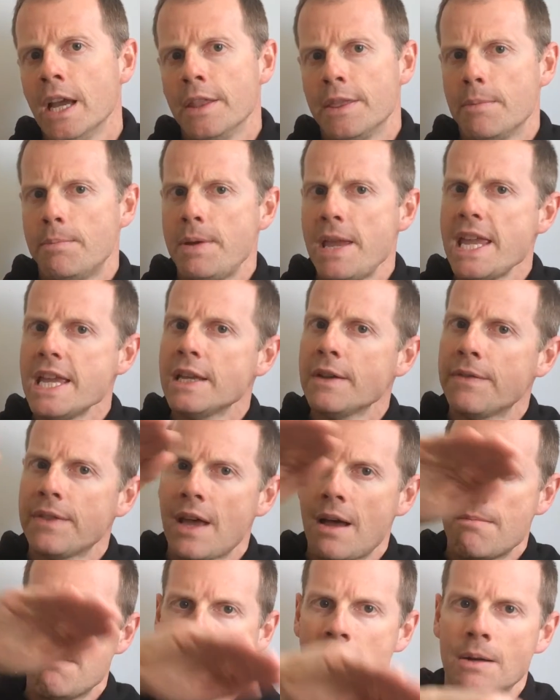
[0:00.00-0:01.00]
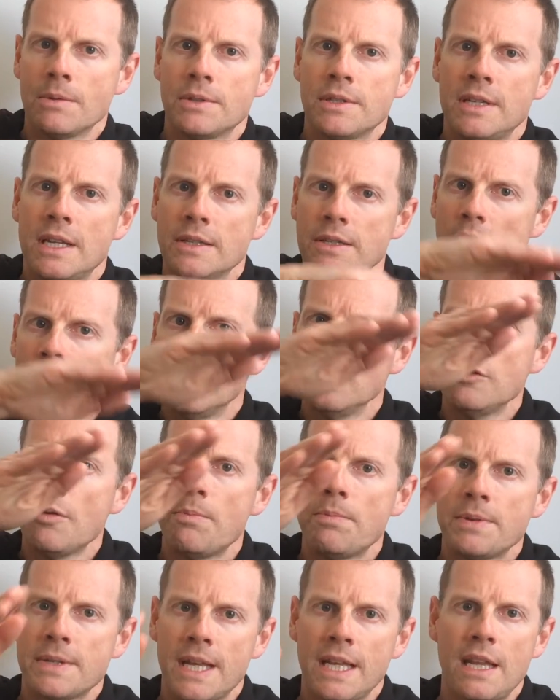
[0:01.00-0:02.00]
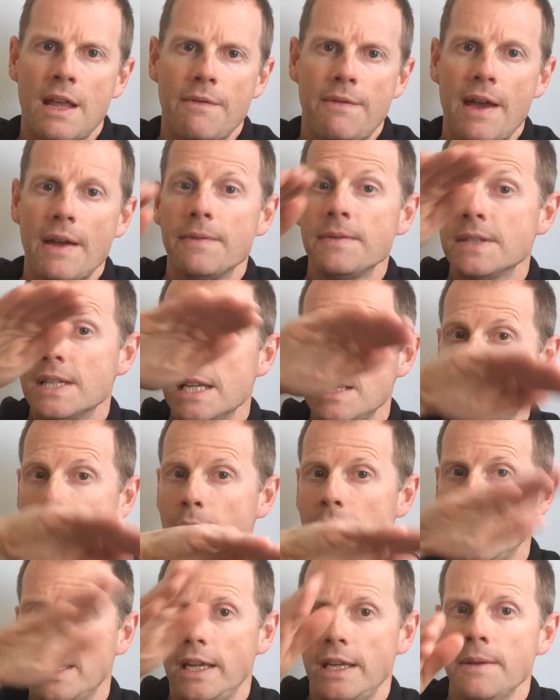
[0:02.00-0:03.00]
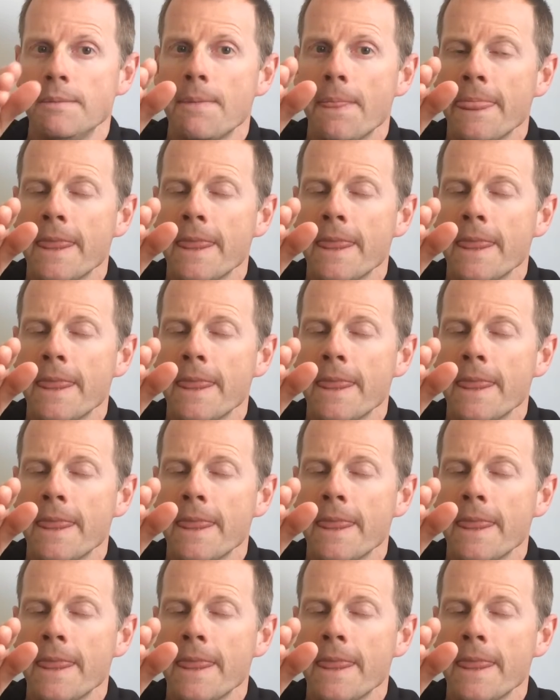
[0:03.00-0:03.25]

the peak of that mountain is 100% of FTP.